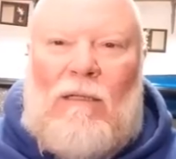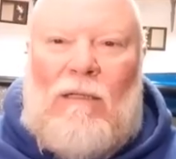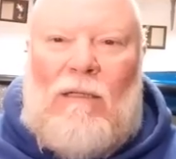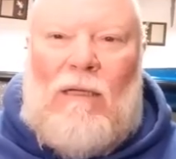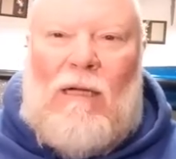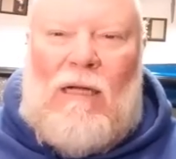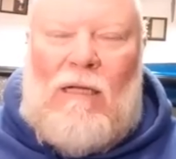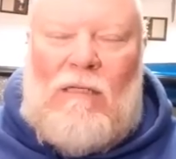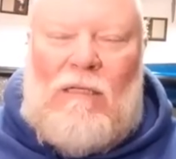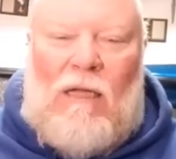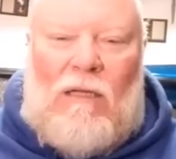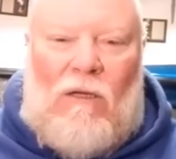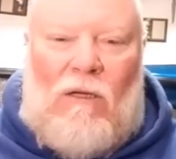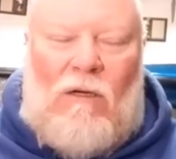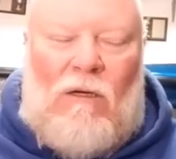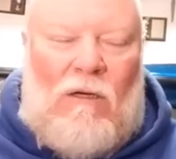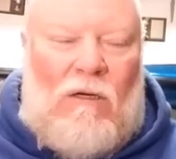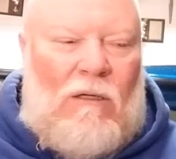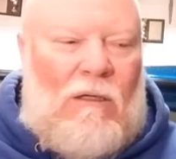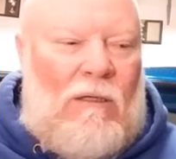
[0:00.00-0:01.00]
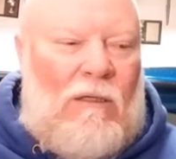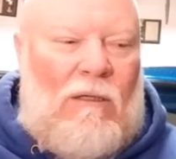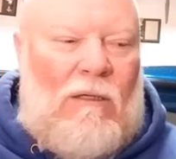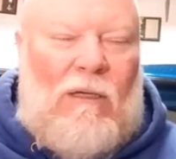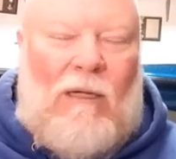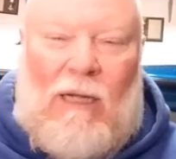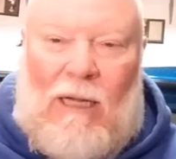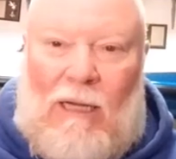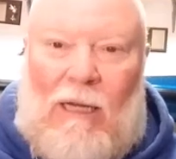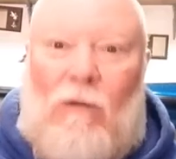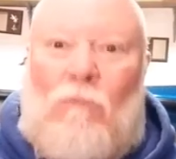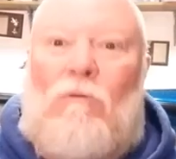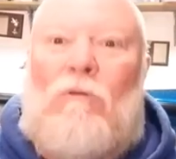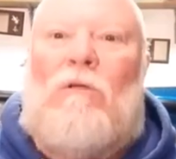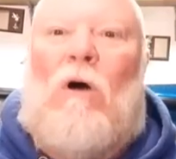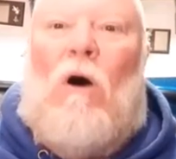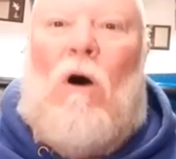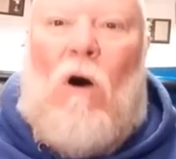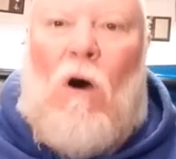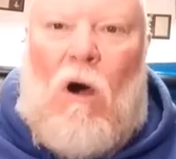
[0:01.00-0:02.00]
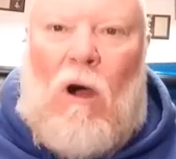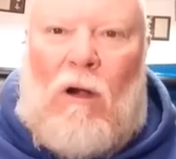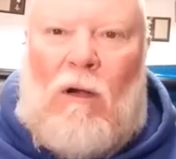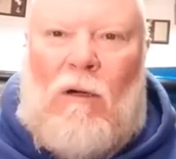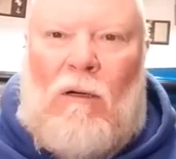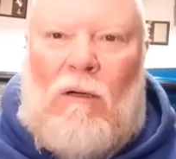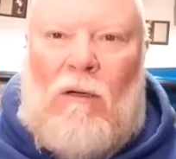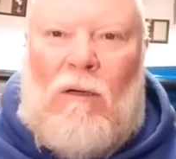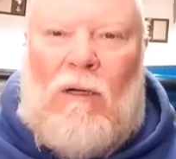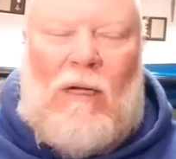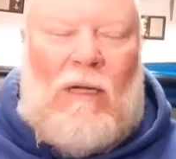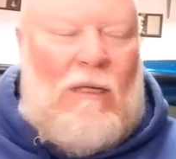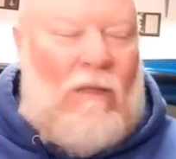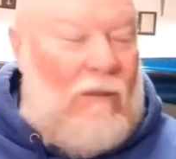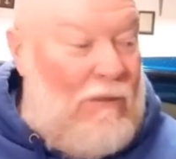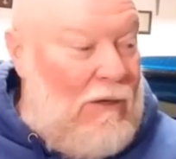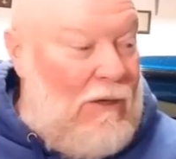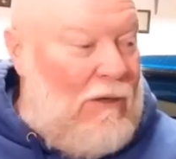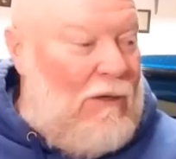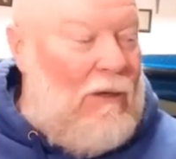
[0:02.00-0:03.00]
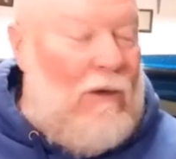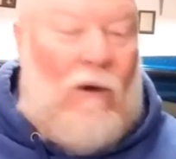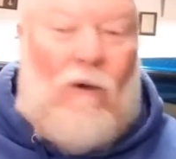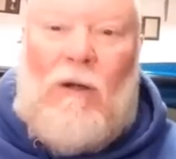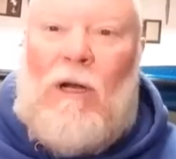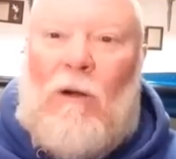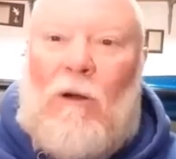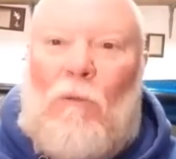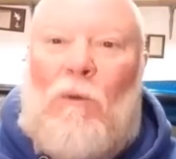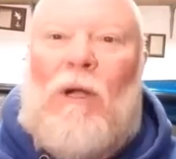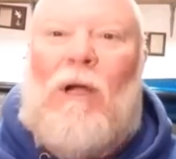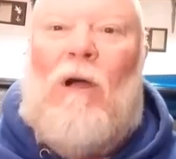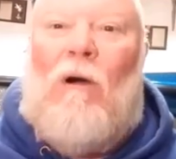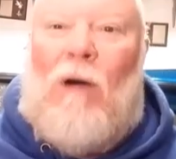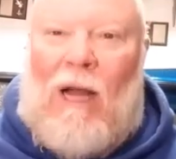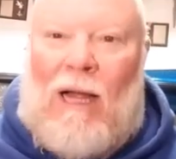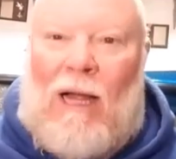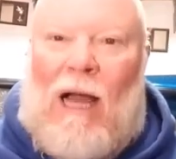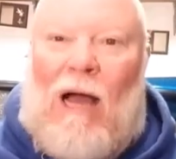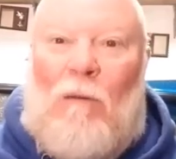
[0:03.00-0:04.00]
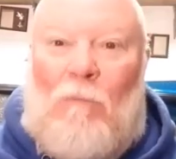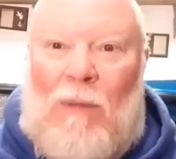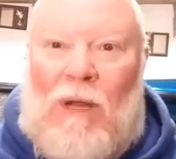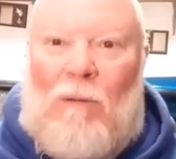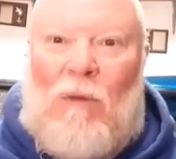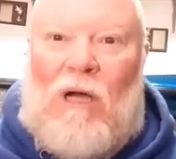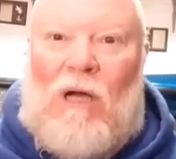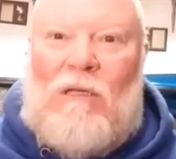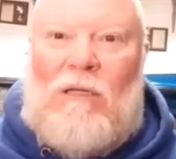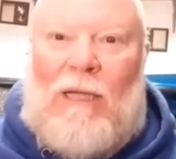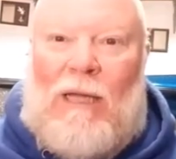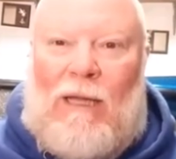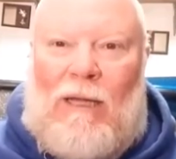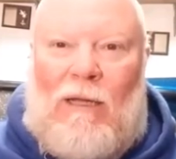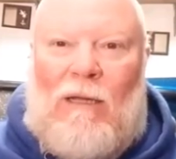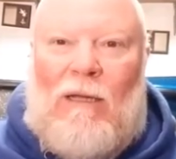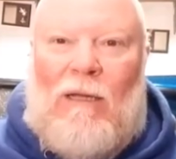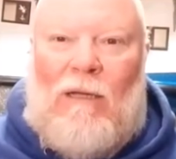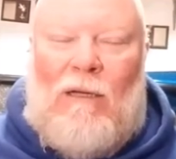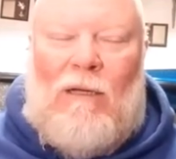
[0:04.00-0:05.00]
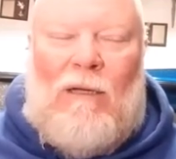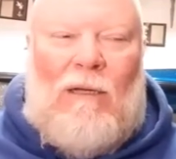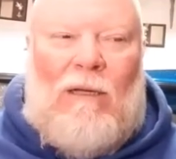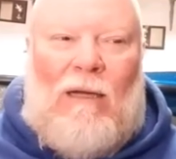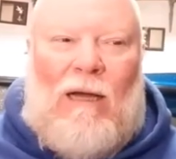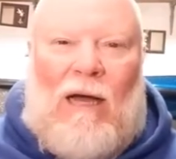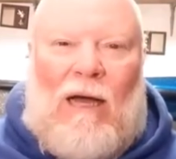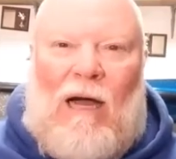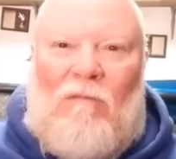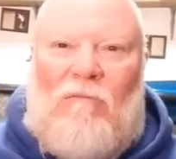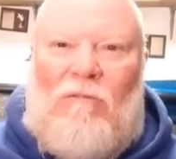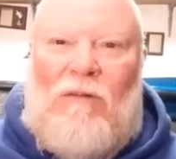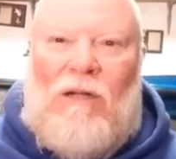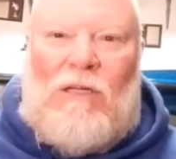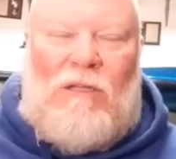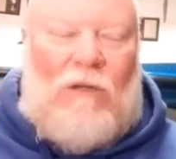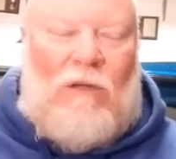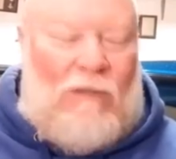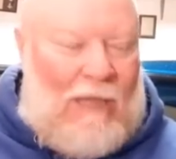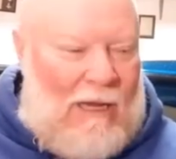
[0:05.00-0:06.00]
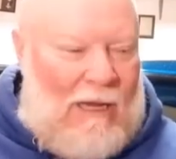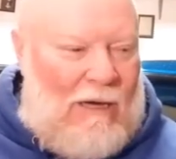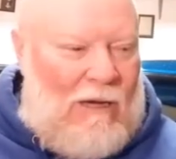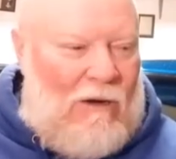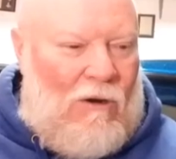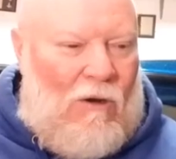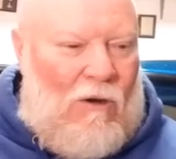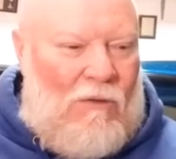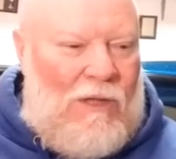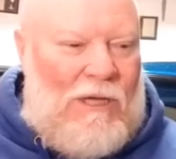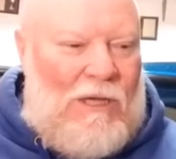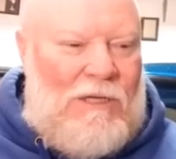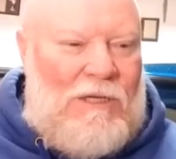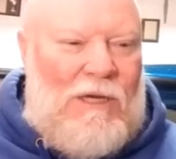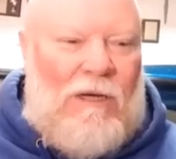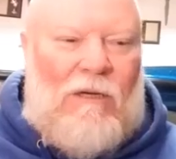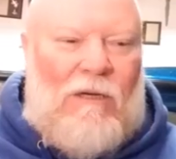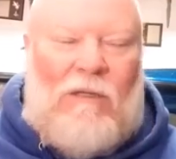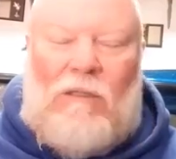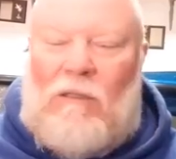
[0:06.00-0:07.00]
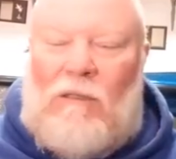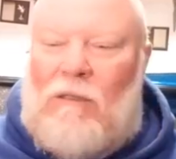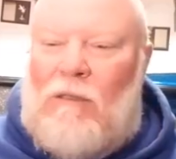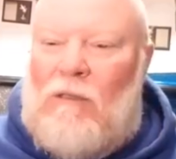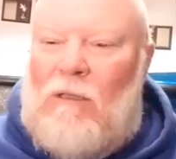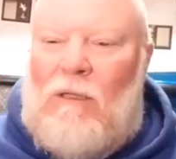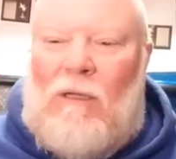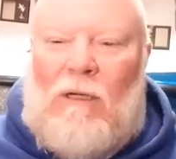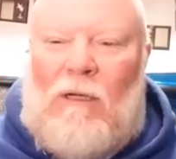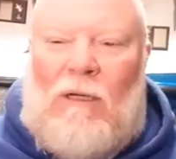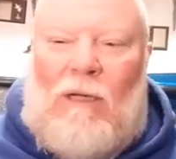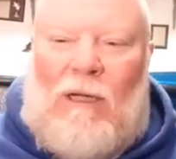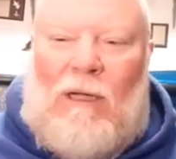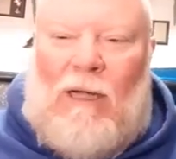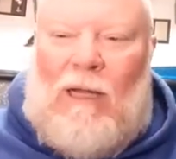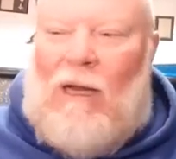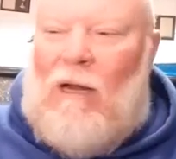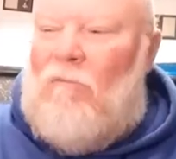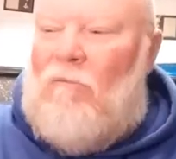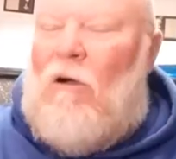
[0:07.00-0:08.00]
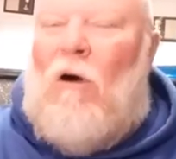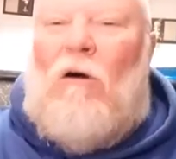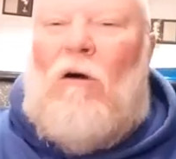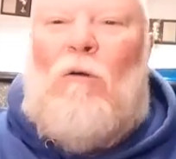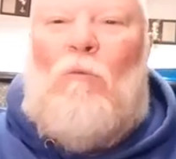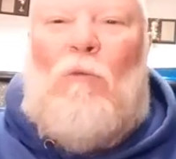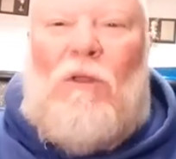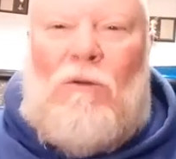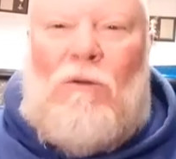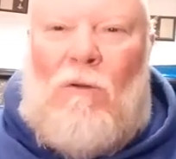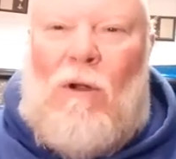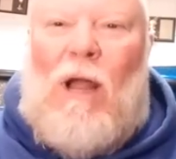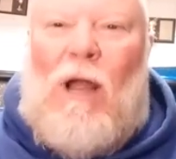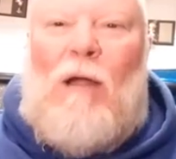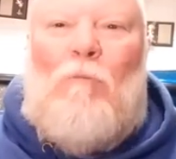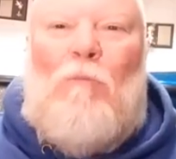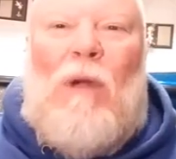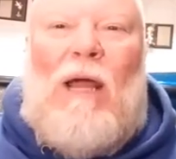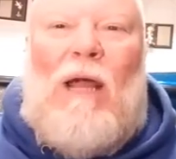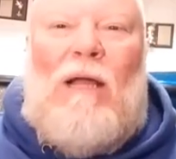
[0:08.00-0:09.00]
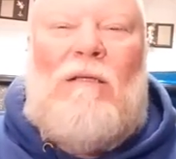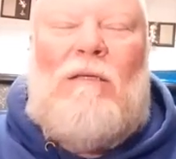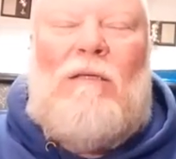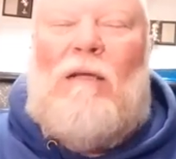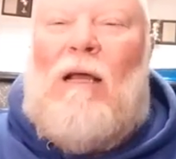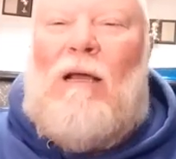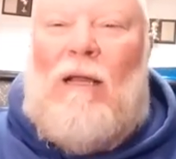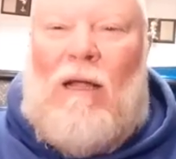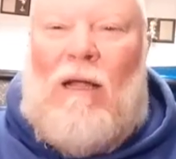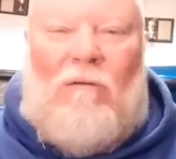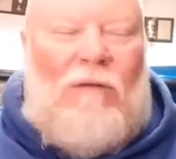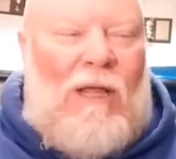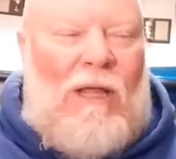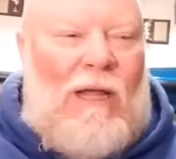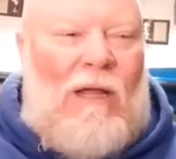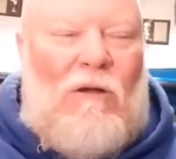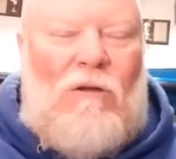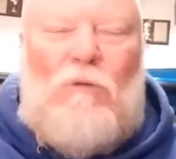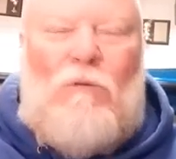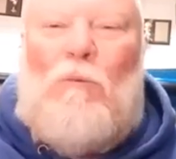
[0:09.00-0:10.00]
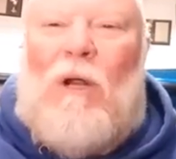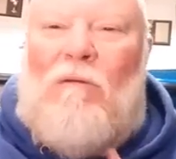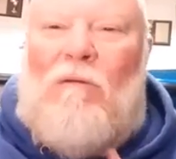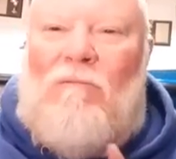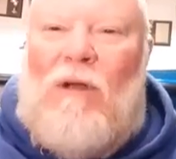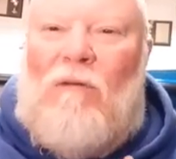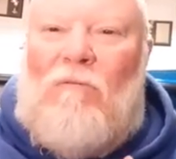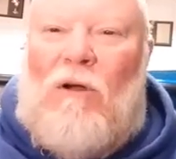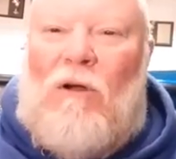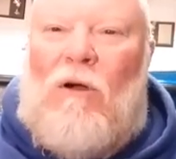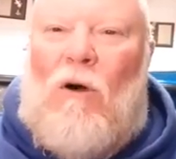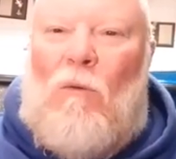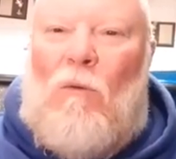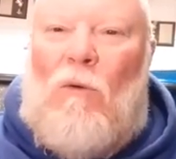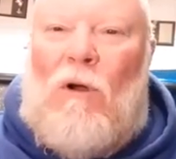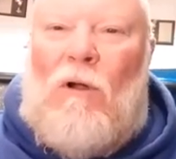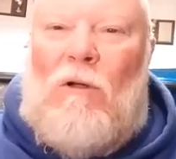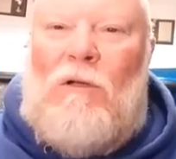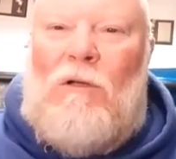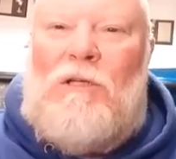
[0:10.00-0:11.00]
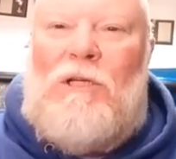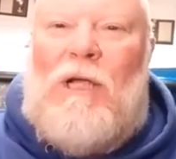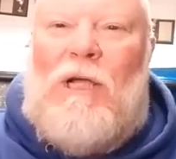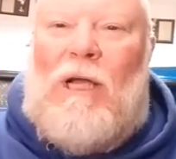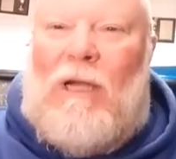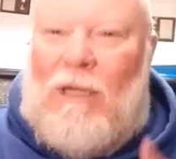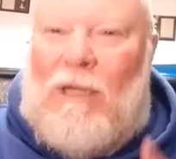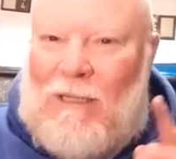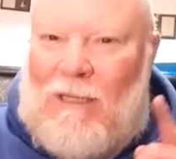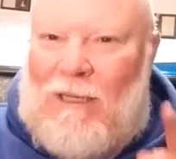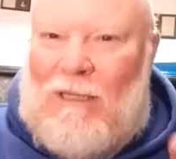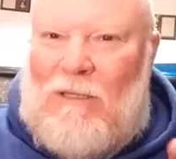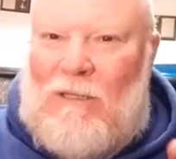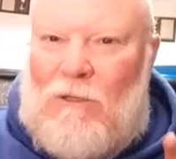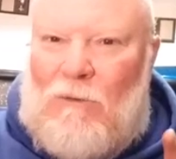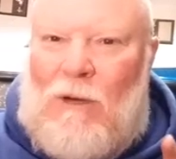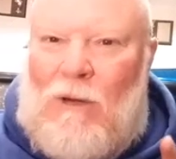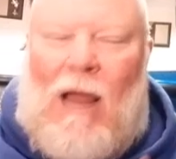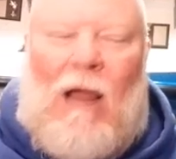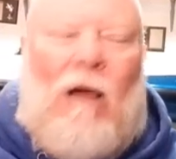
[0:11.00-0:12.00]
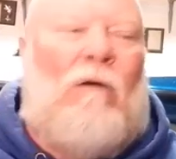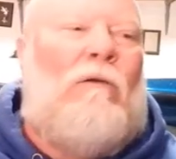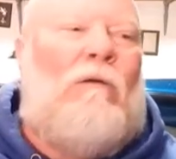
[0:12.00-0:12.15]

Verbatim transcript: I set the hook, and it was on. I thought, oh, here we go. I got me a muskie. I've fished down here all these years and I've caught them with crankbaits and uh, everything else, but I've never caught one on jig until now.